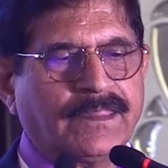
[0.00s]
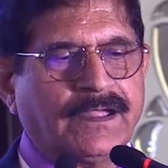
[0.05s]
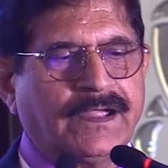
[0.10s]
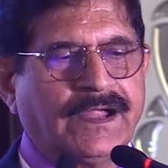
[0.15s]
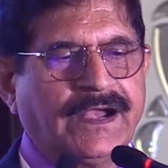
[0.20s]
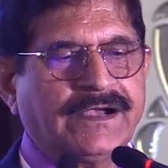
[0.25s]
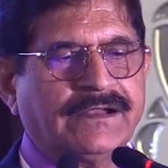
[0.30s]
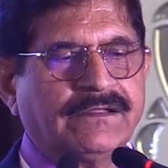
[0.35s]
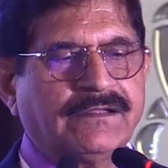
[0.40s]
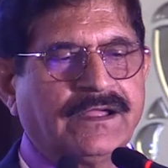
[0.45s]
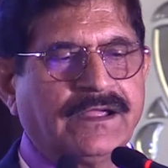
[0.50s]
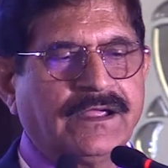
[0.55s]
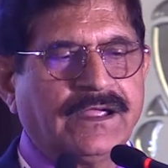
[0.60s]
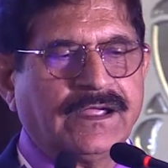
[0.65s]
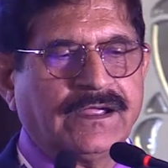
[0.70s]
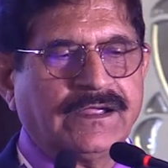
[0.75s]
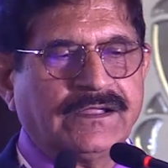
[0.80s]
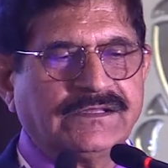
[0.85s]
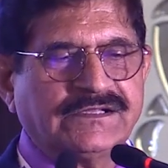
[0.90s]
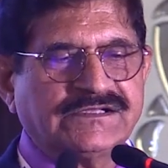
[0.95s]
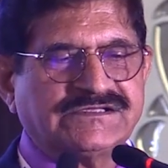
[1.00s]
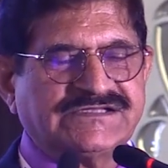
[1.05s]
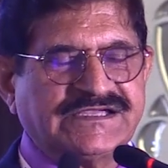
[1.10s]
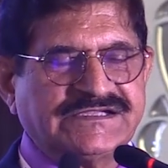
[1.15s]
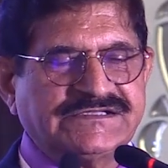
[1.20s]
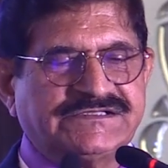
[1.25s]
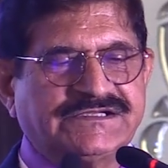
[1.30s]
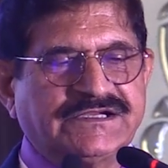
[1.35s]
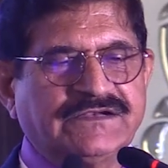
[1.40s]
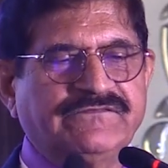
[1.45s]
And in the
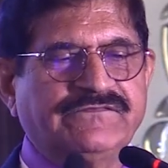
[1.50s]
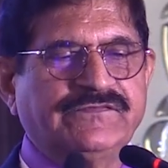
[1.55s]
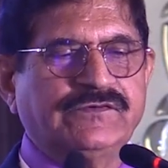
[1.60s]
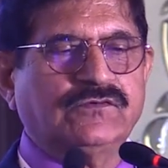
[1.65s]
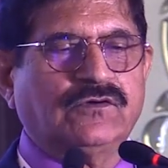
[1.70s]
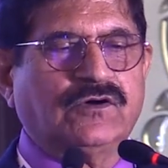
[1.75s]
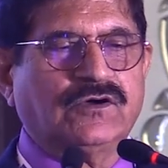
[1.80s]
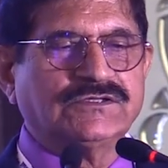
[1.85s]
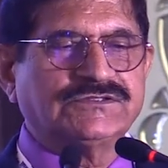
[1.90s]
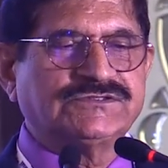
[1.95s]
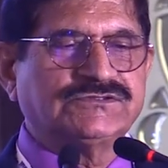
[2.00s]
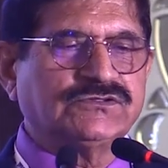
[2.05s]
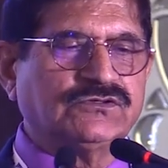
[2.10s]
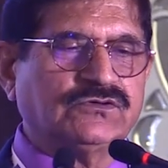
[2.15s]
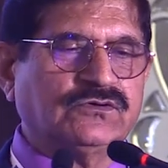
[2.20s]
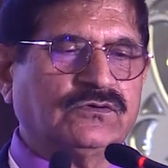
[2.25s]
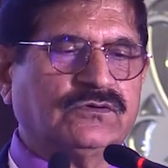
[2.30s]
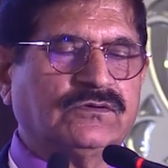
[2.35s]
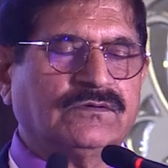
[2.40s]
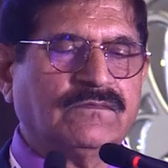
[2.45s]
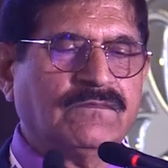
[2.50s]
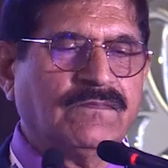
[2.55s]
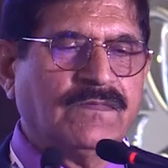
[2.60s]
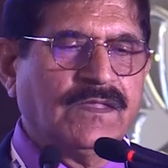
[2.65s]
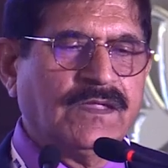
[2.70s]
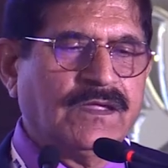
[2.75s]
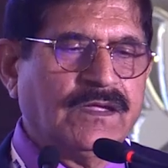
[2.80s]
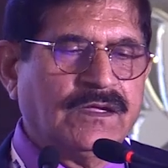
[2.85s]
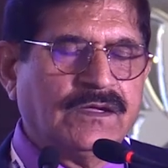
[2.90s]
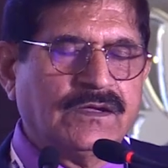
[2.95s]
sagittal view also,
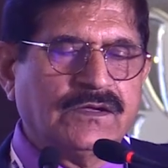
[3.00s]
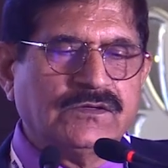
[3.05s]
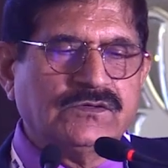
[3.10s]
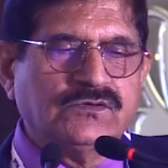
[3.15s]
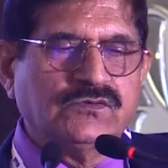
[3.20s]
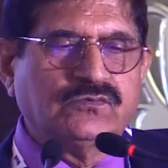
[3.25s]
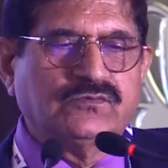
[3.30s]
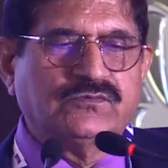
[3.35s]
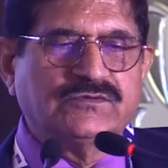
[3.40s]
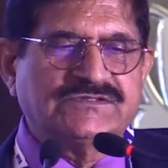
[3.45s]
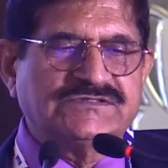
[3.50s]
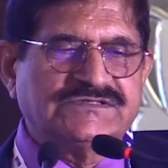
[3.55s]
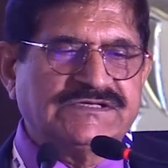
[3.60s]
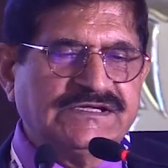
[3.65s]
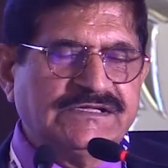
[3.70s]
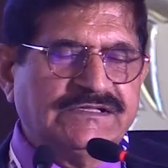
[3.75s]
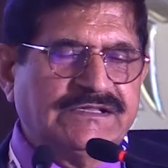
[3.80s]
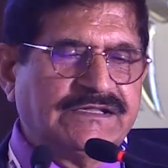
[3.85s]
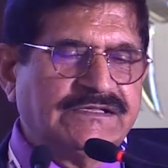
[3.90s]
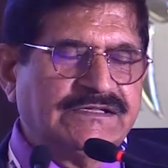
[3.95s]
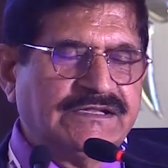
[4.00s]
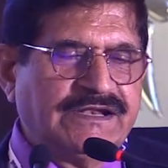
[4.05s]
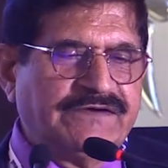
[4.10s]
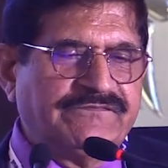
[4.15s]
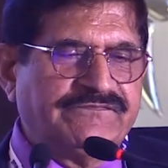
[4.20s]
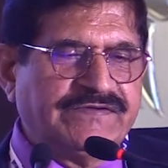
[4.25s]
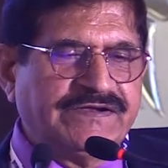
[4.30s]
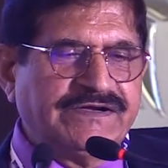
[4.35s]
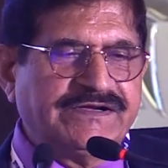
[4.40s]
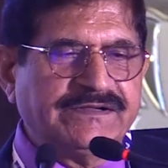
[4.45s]
you would see that the
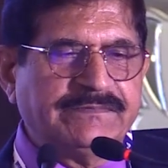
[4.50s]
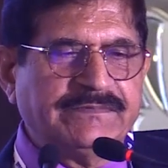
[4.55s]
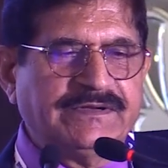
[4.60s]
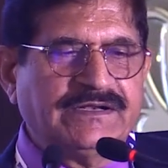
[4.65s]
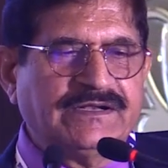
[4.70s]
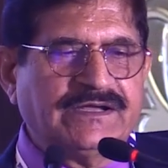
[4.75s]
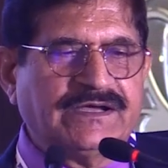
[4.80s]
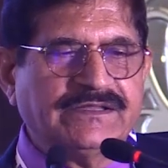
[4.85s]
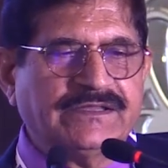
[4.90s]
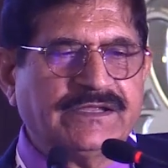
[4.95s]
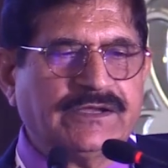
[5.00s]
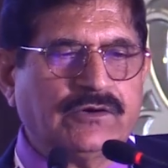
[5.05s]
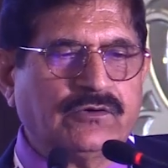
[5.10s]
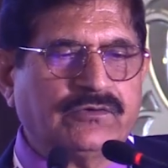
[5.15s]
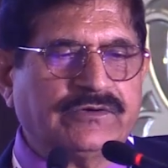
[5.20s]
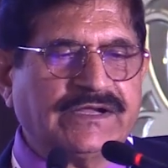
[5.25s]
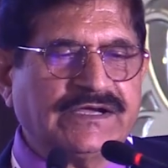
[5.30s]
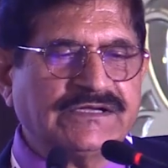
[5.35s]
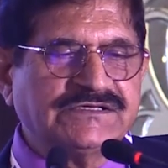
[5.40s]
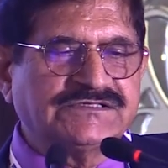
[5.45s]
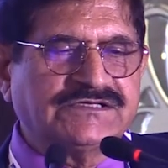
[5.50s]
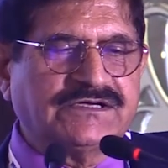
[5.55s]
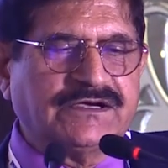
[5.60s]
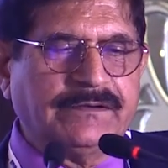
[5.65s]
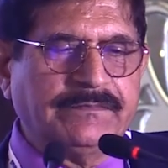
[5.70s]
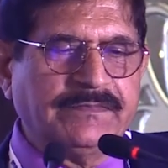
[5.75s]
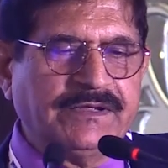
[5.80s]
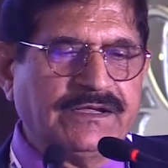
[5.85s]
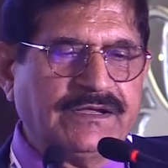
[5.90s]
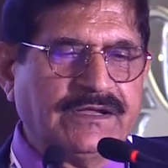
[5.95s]
left atrium enlarged, the aorta is
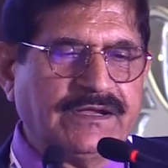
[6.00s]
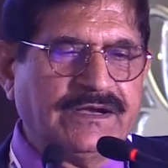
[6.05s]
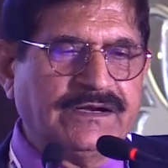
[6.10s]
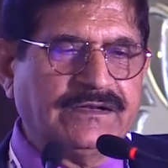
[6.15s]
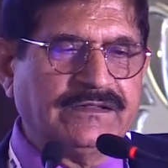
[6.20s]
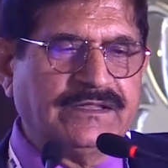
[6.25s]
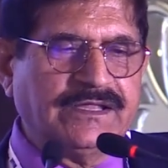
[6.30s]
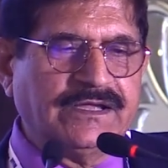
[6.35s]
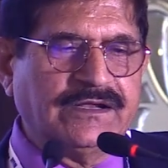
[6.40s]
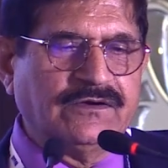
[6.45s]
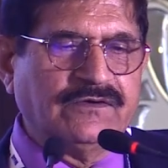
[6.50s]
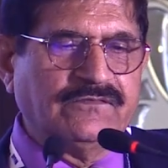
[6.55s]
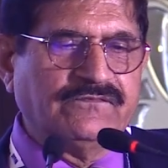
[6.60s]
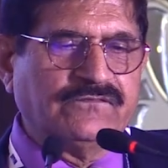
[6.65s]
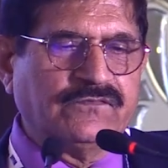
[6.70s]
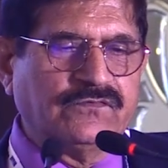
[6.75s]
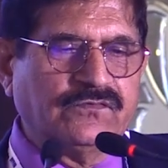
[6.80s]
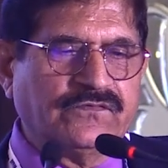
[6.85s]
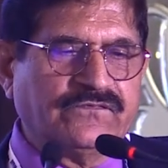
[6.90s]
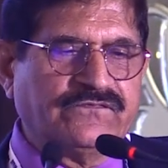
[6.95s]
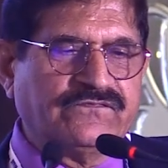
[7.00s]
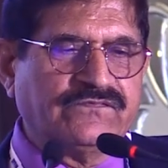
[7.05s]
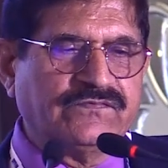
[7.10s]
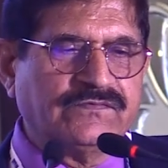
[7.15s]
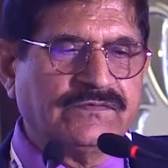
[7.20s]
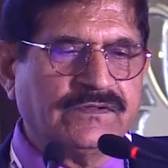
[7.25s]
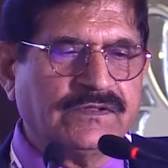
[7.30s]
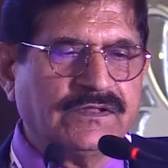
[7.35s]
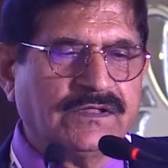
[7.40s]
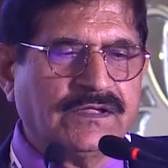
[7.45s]
coming, and then of course
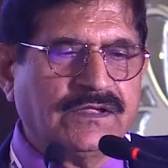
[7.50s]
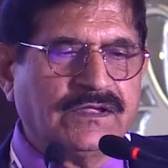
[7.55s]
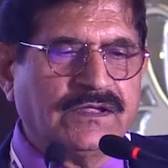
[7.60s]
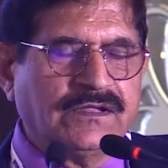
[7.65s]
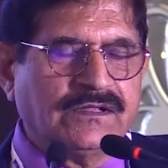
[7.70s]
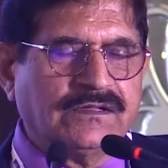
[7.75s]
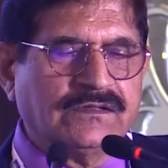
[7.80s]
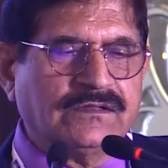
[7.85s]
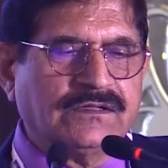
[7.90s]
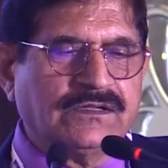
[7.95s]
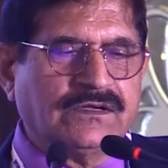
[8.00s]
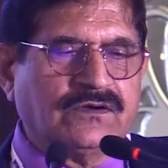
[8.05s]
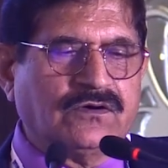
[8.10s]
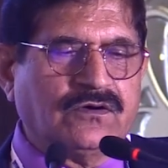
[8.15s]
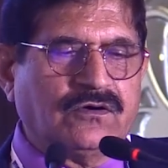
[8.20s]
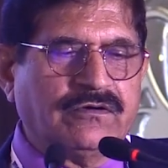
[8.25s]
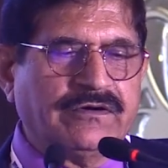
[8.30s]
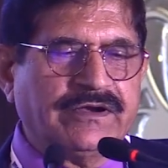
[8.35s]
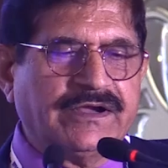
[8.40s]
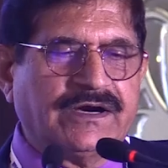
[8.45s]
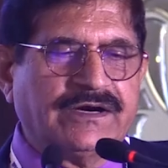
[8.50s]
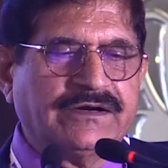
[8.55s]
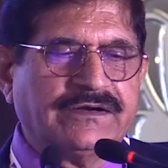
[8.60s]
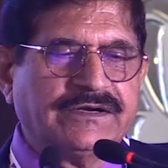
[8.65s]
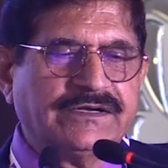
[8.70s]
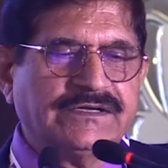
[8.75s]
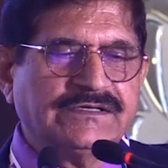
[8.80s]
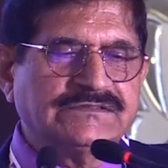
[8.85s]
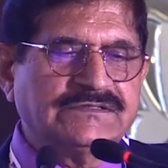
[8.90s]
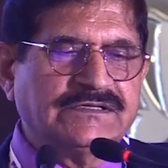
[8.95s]
the coronary
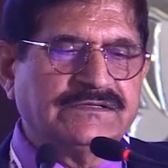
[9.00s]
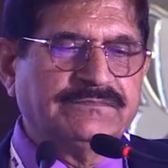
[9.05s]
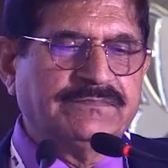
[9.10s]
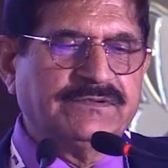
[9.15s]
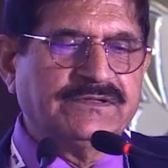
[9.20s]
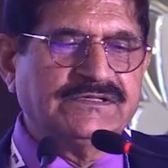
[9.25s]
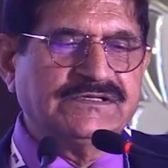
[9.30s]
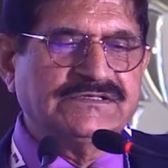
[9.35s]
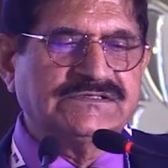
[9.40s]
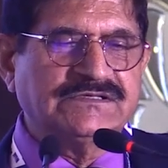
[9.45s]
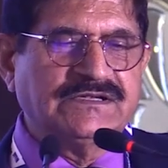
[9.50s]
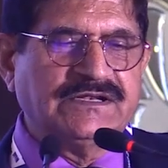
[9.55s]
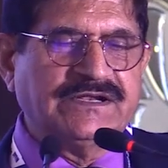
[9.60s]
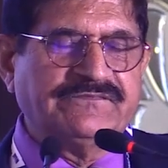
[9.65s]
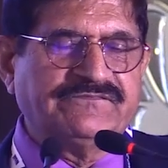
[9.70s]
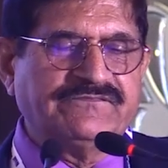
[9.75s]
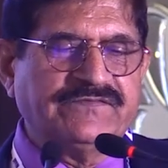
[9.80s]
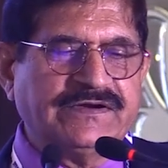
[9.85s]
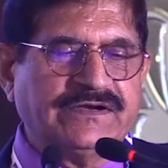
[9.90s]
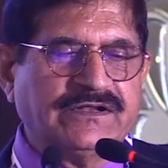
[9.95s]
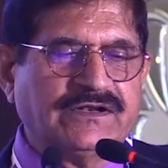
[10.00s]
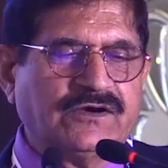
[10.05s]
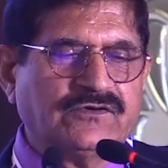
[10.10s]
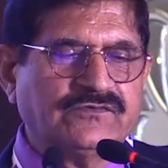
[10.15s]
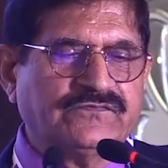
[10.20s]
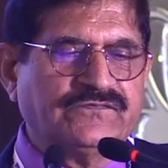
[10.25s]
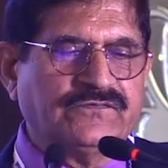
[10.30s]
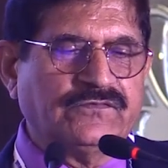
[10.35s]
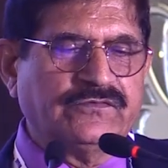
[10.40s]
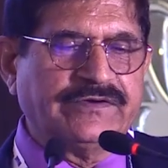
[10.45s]
arteries, and this is the left ventricle
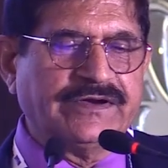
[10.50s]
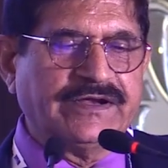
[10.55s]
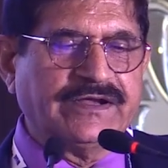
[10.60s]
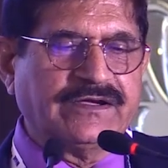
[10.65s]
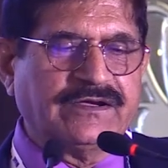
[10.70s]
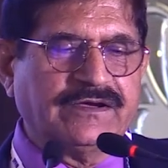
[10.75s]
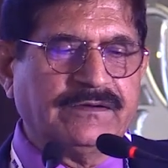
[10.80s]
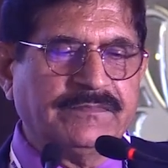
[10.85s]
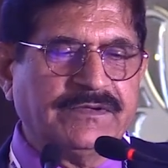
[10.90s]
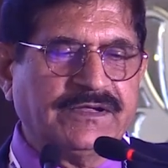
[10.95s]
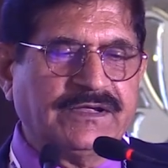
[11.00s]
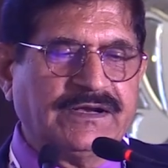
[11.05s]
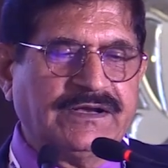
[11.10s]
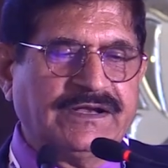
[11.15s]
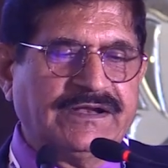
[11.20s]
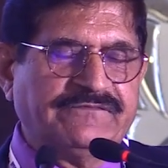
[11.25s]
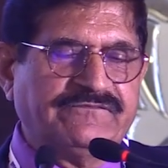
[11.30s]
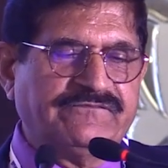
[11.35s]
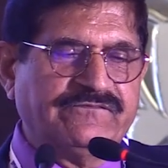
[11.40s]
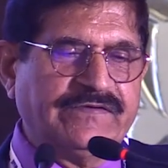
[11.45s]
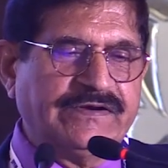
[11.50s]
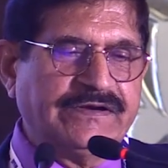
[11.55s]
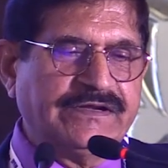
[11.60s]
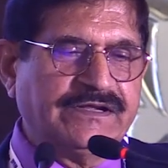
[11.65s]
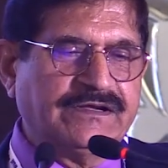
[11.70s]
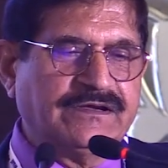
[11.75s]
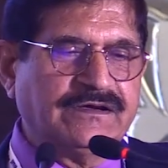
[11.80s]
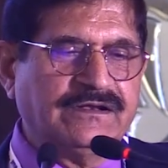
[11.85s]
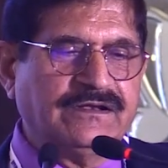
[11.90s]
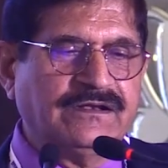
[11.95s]
outflow tract coming, and left
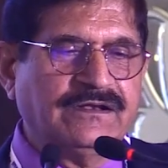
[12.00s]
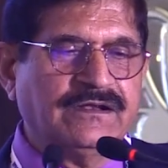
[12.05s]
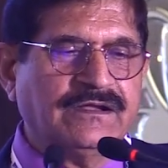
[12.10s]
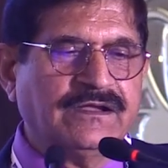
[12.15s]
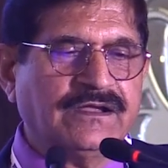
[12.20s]
ventricle.